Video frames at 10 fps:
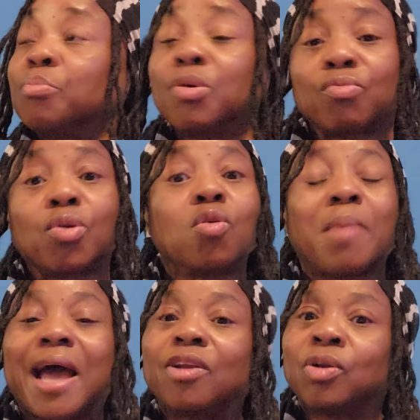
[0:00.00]

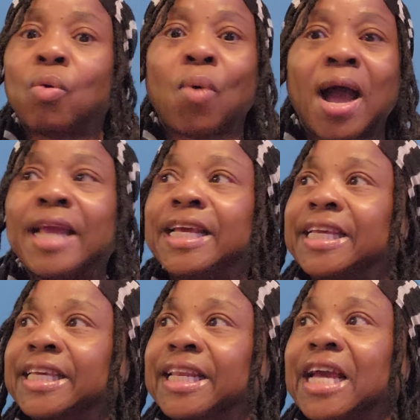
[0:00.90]
maroon. I don't know why I
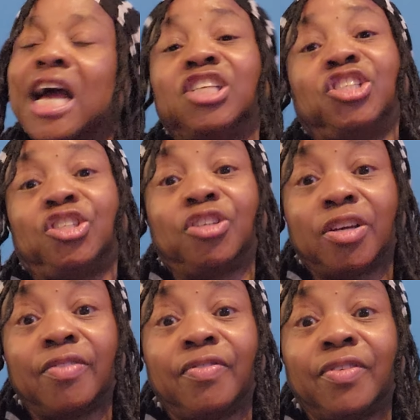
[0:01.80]
didn't get it. I should
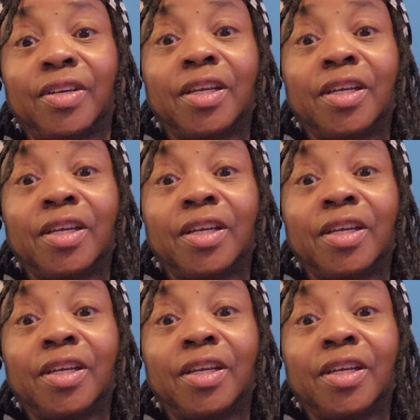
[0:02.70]
have.